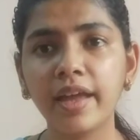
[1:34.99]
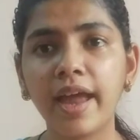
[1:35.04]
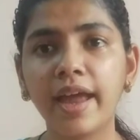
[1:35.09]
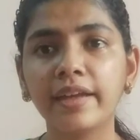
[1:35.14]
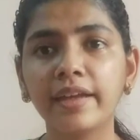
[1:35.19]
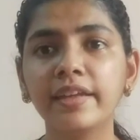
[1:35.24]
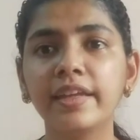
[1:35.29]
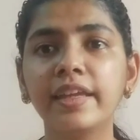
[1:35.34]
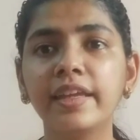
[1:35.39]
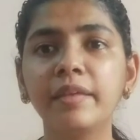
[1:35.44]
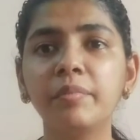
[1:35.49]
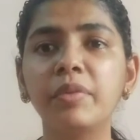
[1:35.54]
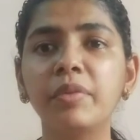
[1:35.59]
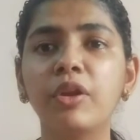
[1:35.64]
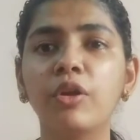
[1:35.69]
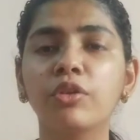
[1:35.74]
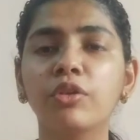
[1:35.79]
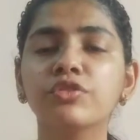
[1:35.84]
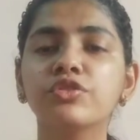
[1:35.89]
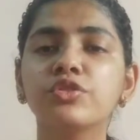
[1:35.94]
and he
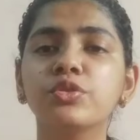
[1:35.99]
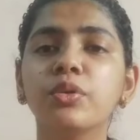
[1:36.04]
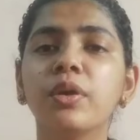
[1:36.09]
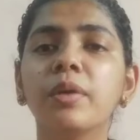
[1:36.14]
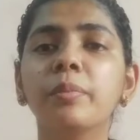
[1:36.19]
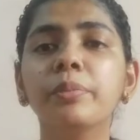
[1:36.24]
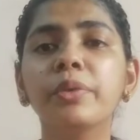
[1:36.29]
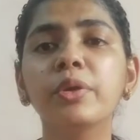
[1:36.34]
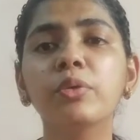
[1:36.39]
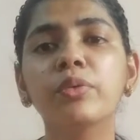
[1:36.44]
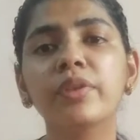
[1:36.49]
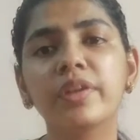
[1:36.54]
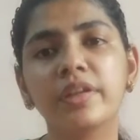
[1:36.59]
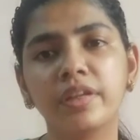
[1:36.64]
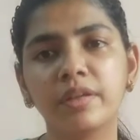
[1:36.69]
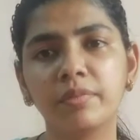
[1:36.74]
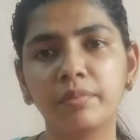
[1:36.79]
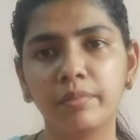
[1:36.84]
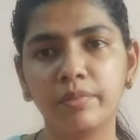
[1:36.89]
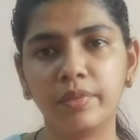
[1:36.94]
belongs to a
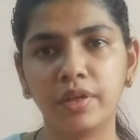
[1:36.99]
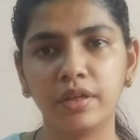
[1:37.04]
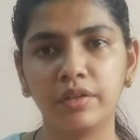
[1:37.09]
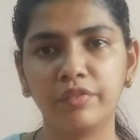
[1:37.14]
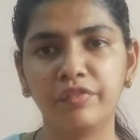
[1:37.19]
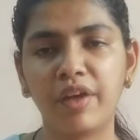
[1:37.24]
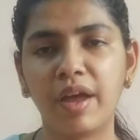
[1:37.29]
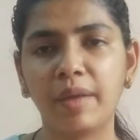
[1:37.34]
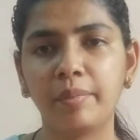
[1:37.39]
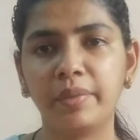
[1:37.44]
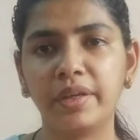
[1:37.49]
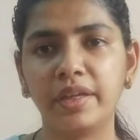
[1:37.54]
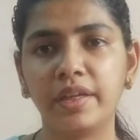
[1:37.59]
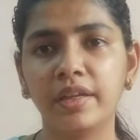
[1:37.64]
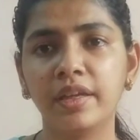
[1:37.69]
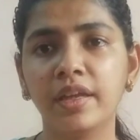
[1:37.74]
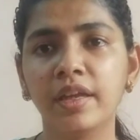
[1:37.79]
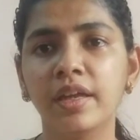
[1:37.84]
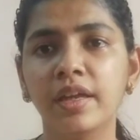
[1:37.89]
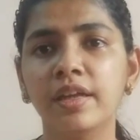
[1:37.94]
Puritan family.